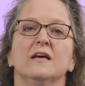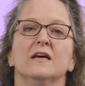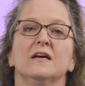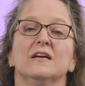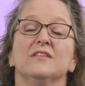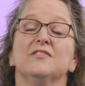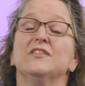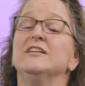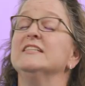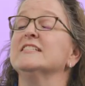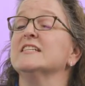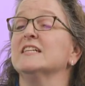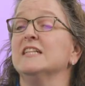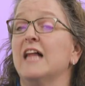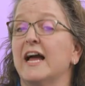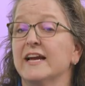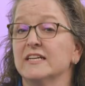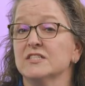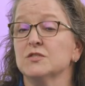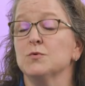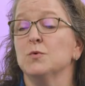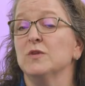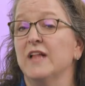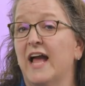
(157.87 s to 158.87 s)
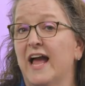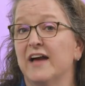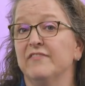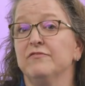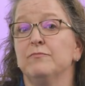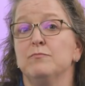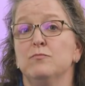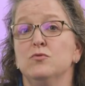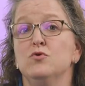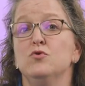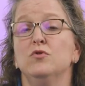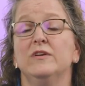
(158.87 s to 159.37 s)
These clients will have
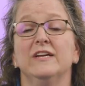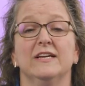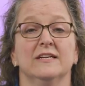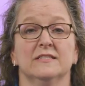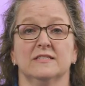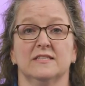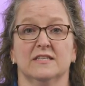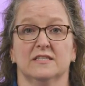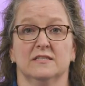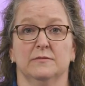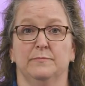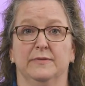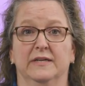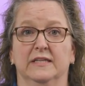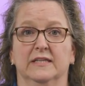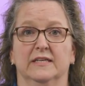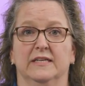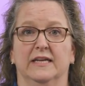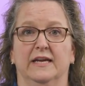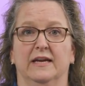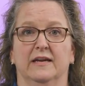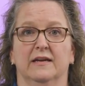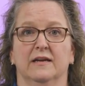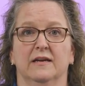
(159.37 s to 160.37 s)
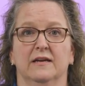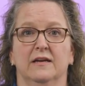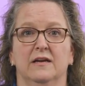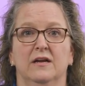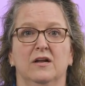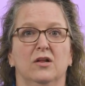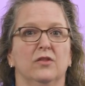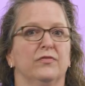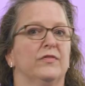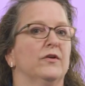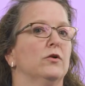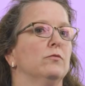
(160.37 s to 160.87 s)
mood instability.
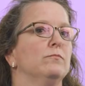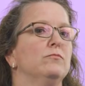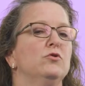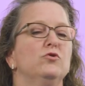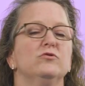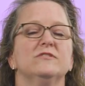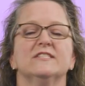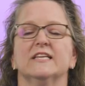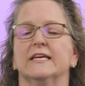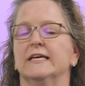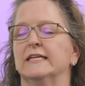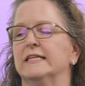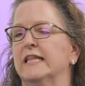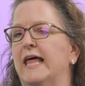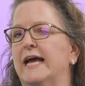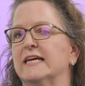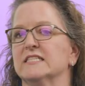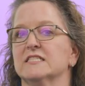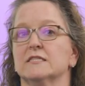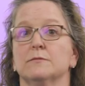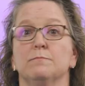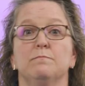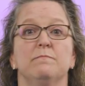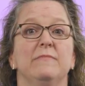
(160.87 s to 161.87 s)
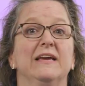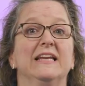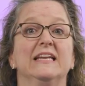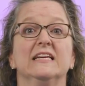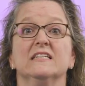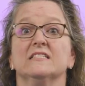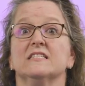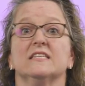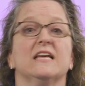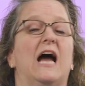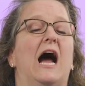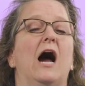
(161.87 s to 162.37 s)
Their moods can last
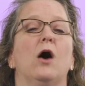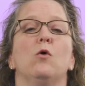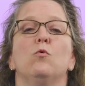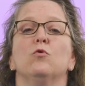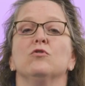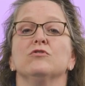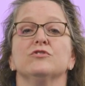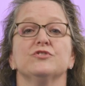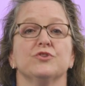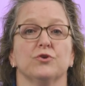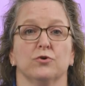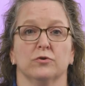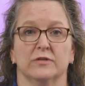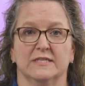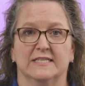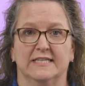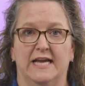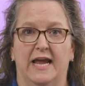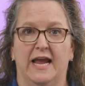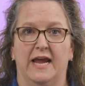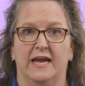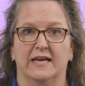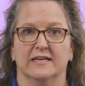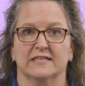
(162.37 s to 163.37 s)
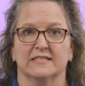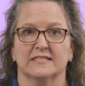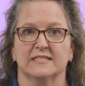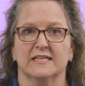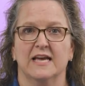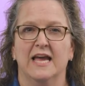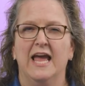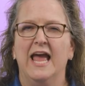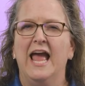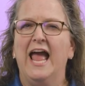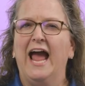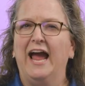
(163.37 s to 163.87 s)
minutes, hours, or days,
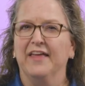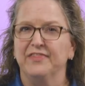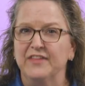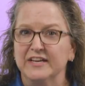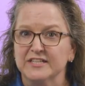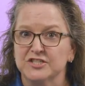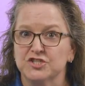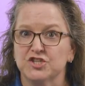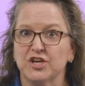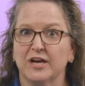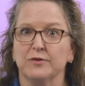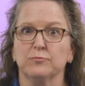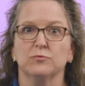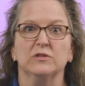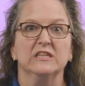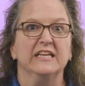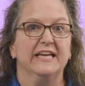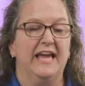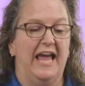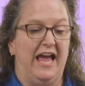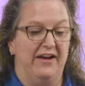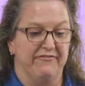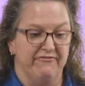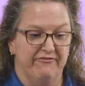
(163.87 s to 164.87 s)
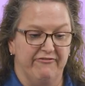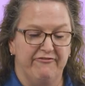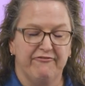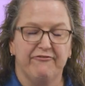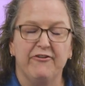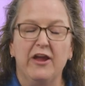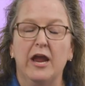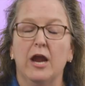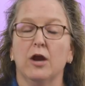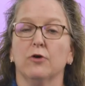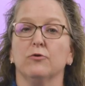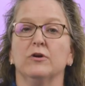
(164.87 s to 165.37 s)
and they generally have
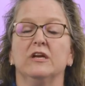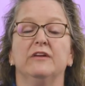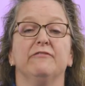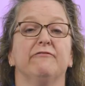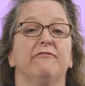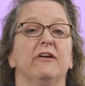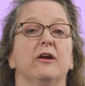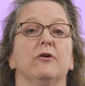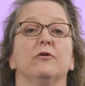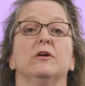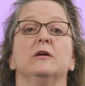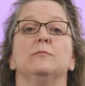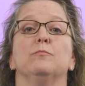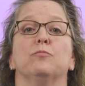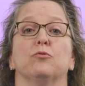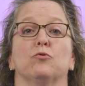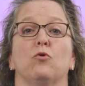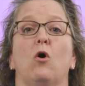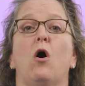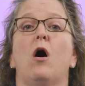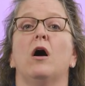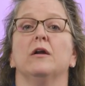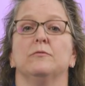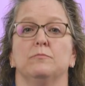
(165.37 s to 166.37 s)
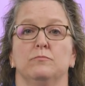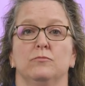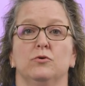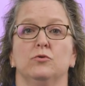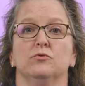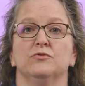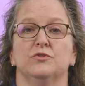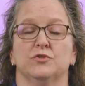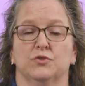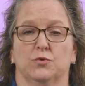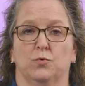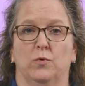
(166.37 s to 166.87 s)
very, very broad mood
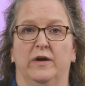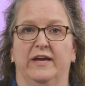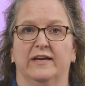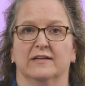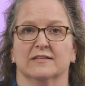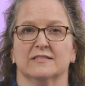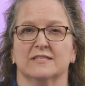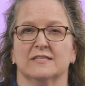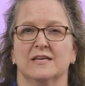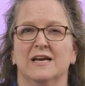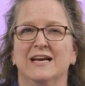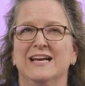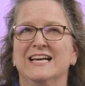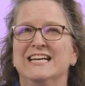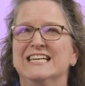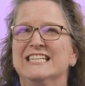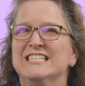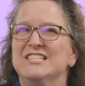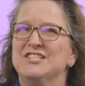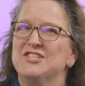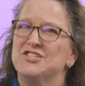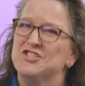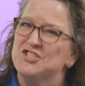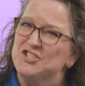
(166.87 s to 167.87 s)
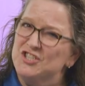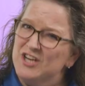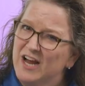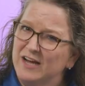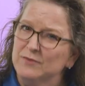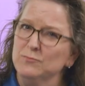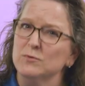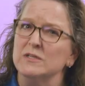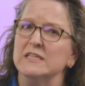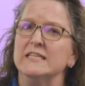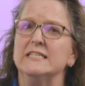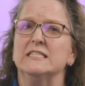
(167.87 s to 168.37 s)
swings,
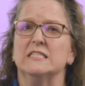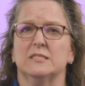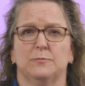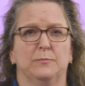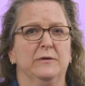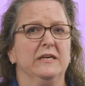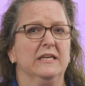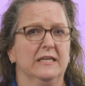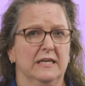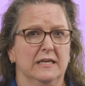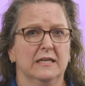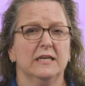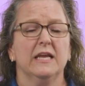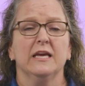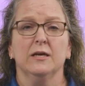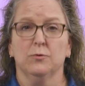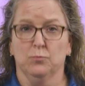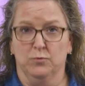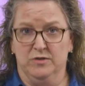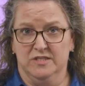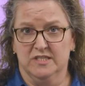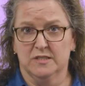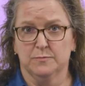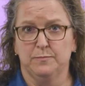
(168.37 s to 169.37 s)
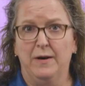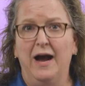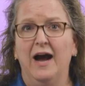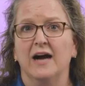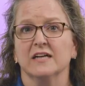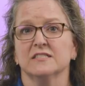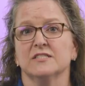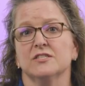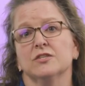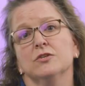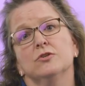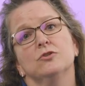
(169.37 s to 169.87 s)
generally speaking in
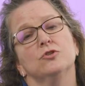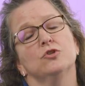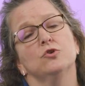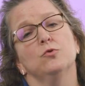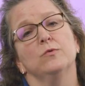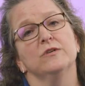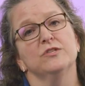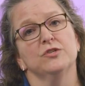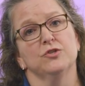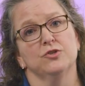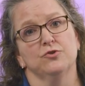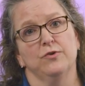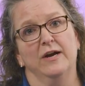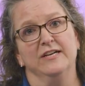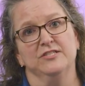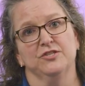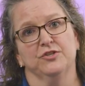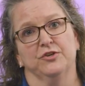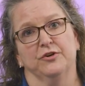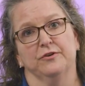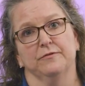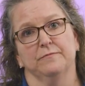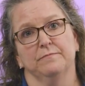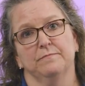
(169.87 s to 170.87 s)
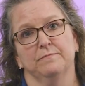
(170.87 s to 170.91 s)
response to a stressor.